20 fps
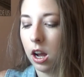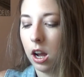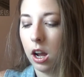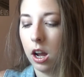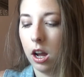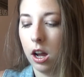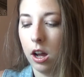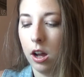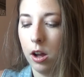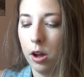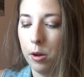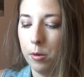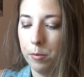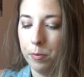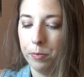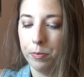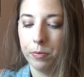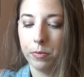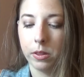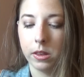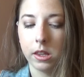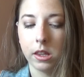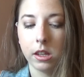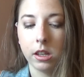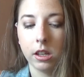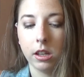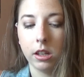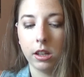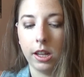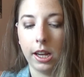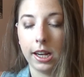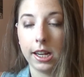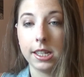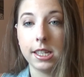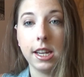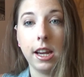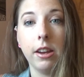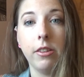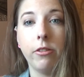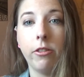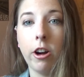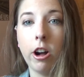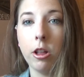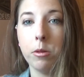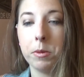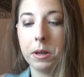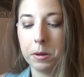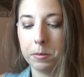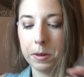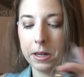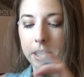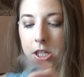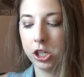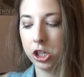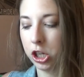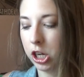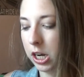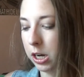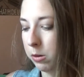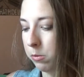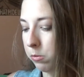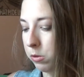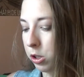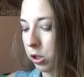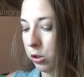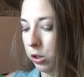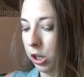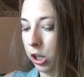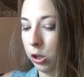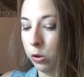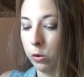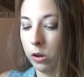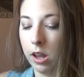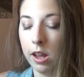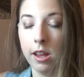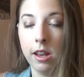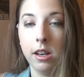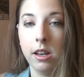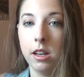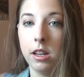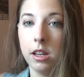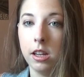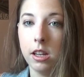Like I said, follow me on my Instagram so that you can